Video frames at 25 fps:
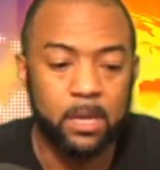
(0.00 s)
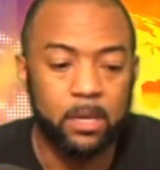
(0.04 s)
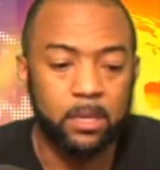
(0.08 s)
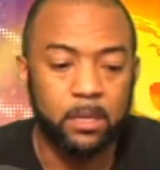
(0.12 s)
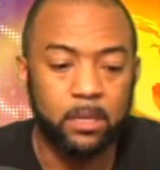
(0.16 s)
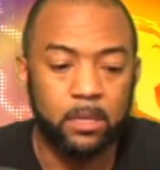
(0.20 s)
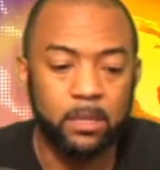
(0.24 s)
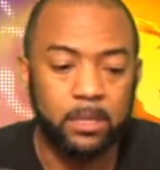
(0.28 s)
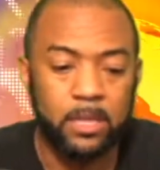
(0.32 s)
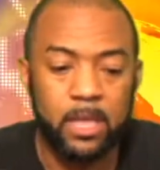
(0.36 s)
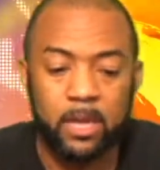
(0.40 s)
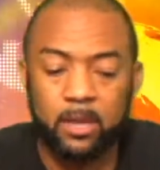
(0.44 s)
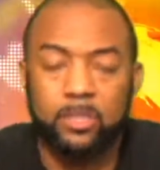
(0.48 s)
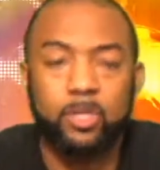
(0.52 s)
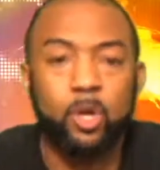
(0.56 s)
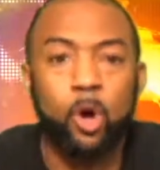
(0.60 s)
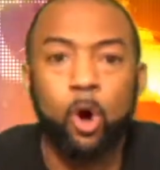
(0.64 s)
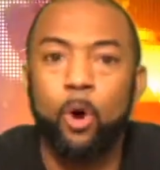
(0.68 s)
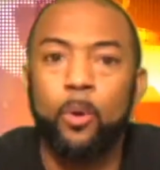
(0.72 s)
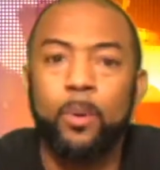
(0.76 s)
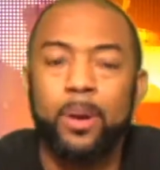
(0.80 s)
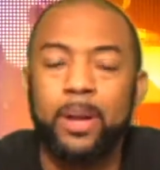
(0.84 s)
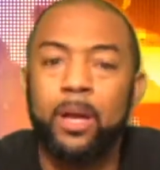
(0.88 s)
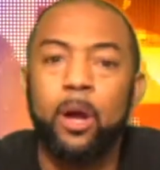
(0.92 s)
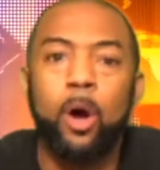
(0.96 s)
There's
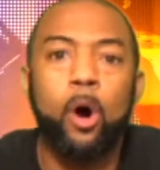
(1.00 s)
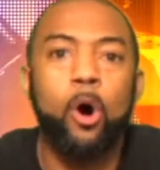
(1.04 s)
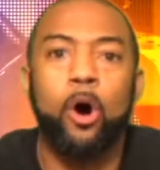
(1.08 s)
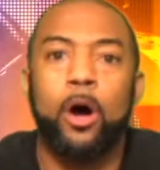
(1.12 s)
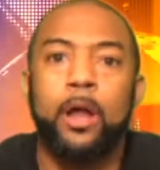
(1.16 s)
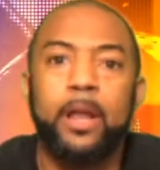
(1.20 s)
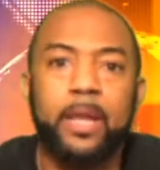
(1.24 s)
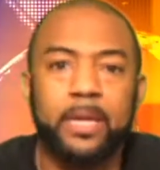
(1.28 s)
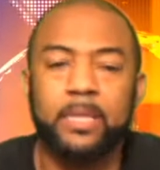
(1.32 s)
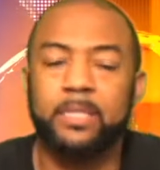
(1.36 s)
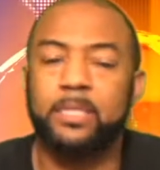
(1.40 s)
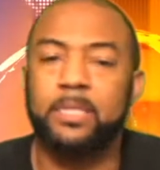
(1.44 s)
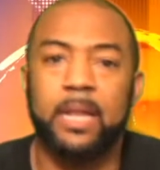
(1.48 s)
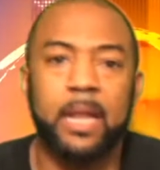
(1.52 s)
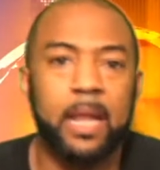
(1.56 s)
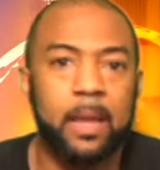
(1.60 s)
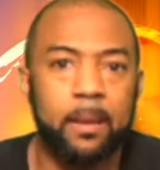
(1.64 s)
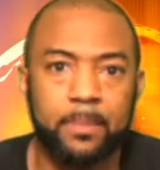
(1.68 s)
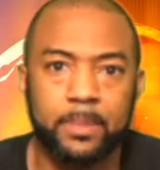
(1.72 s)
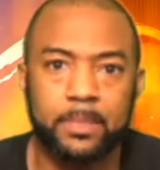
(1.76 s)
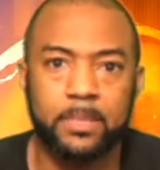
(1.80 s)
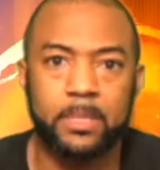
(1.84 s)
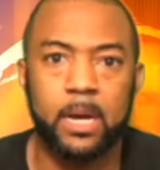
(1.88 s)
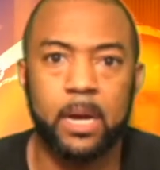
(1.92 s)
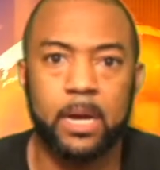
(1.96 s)
already an audience at
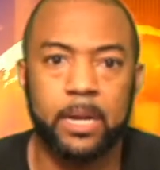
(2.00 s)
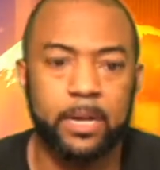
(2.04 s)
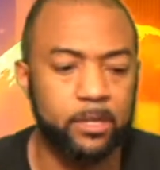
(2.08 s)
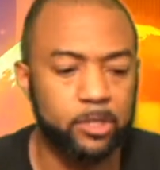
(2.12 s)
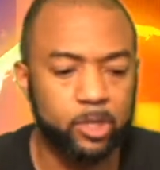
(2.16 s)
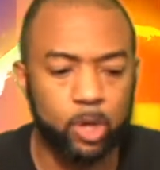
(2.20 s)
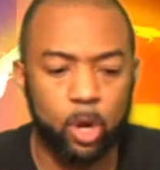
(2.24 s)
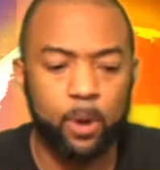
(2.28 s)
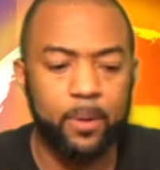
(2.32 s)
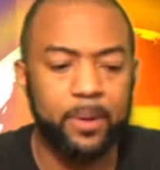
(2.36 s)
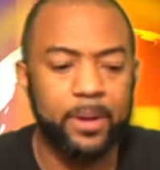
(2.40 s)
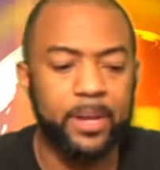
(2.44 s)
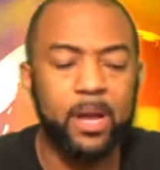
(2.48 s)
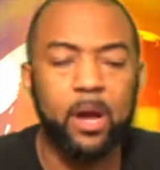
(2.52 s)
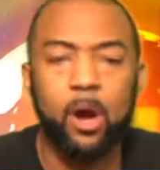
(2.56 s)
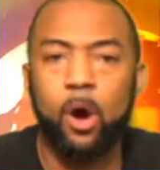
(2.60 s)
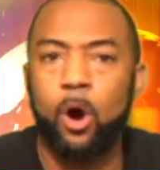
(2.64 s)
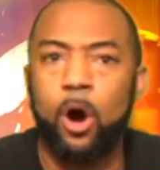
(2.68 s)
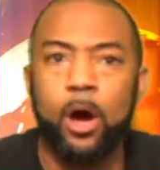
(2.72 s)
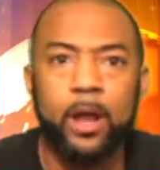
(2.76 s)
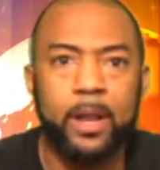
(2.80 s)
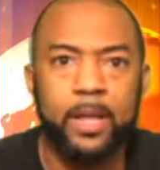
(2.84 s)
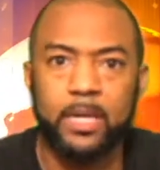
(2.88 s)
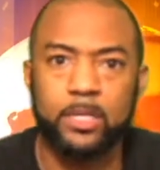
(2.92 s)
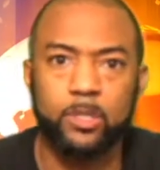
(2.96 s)
Amazon. There's already an
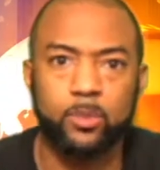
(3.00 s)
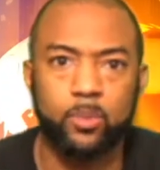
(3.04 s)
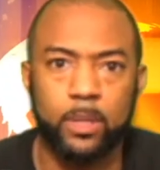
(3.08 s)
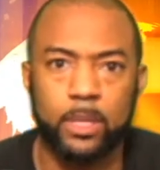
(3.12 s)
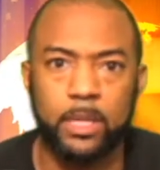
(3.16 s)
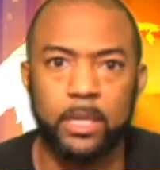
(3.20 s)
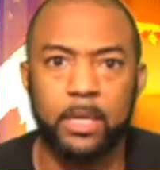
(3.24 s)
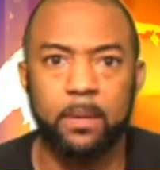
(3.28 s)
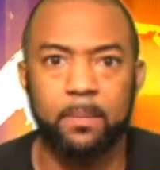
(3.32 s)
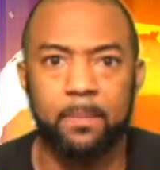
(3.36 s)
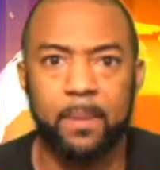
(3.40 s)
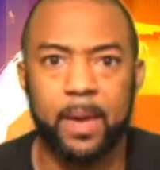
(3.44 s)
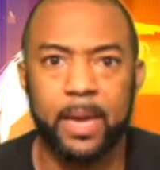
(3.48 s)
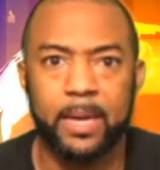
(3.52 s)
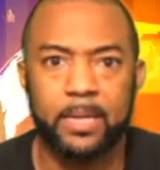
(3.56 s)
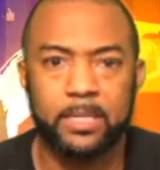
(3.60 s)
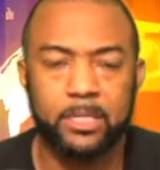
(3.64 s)
audience with eBay.